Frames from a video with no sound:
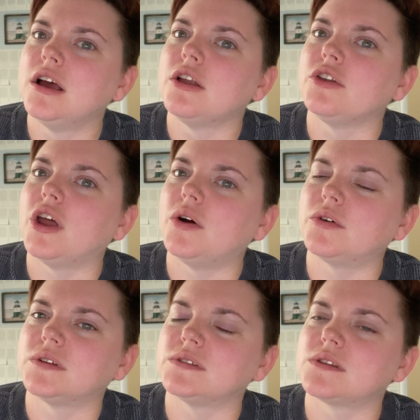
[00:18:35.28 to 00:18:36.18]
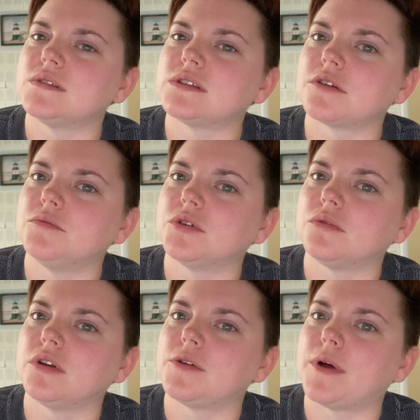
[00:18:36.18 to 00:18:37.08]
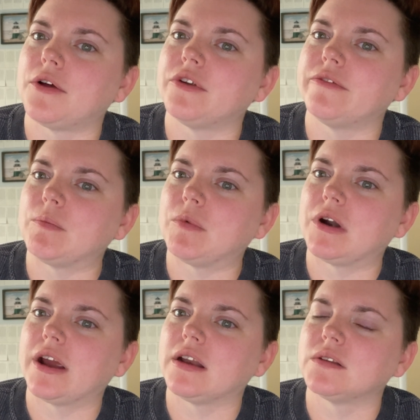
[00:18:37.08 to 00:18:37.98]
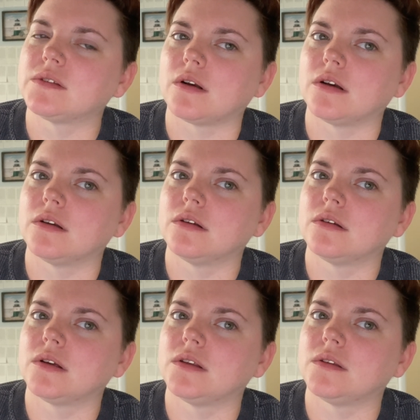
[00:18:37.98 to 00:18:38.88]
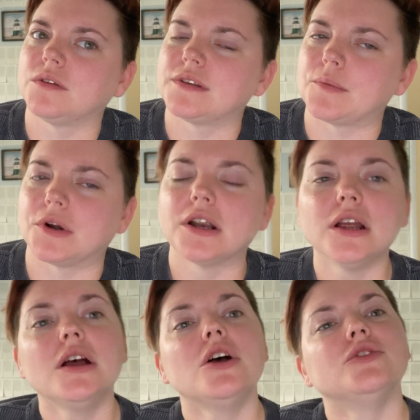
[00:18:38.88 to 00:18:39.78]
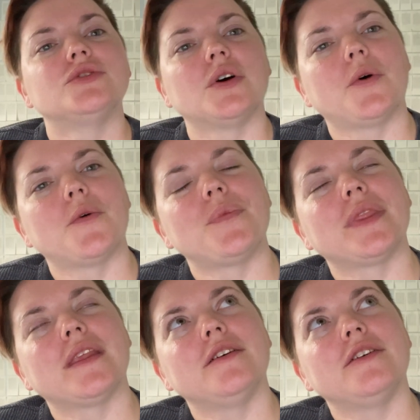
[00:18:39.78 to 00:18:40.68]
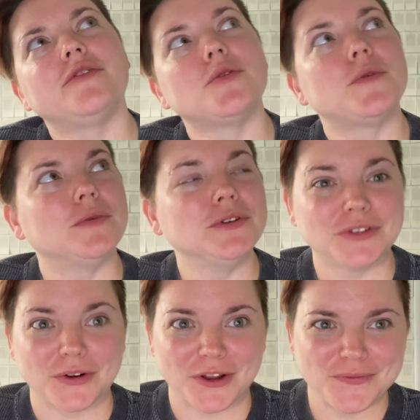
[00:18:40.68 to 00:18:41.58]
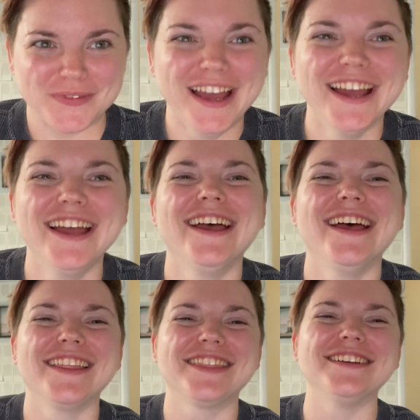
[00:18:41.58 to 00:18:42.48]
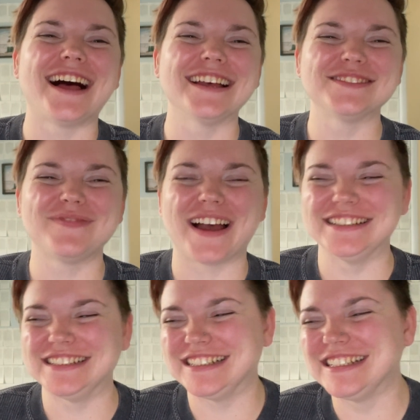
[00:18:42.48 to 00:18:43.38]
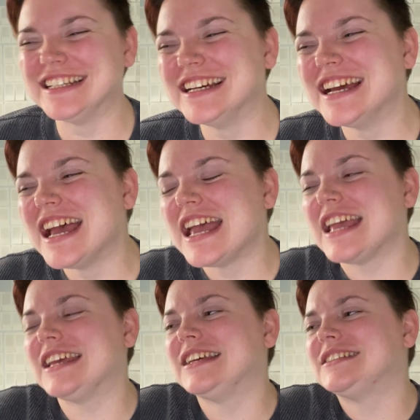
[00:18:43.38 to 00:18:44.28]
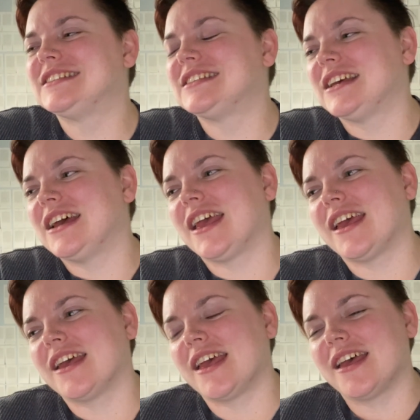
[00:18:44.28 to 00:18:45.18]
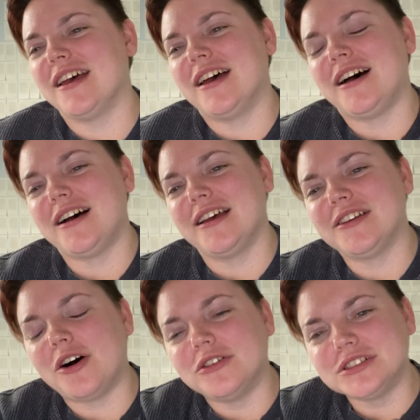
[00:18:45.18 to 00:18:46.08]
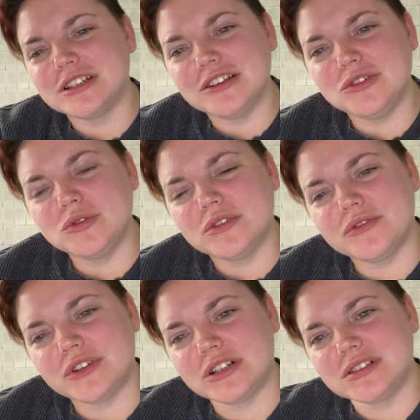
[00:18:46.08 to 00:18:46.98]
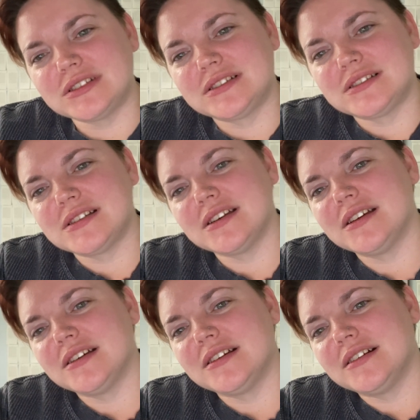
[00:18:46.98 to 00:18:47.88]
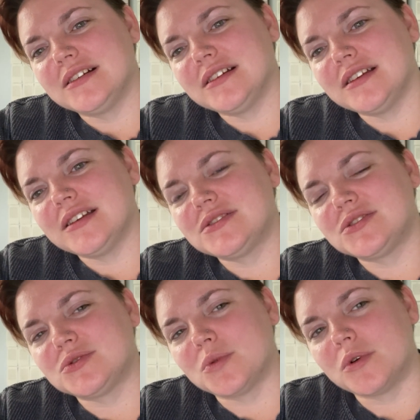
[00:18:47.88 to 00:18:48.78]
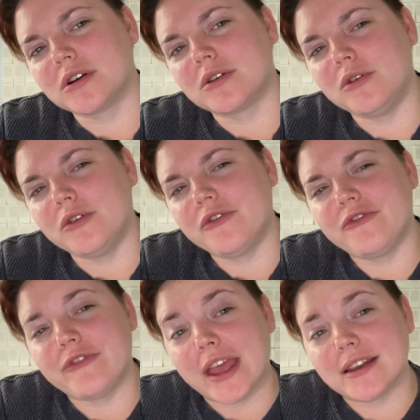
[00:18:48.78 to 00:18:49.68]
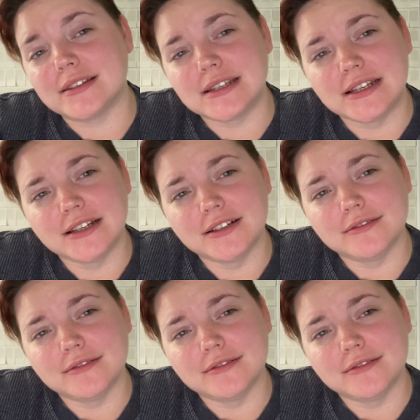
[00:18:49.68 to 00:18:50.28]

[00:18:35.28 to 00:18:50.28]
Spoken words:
No, because the second book would have come out in November. I didn't start until December. So, for people who don't know, The Last Binding is an alternate universe historical fantasy.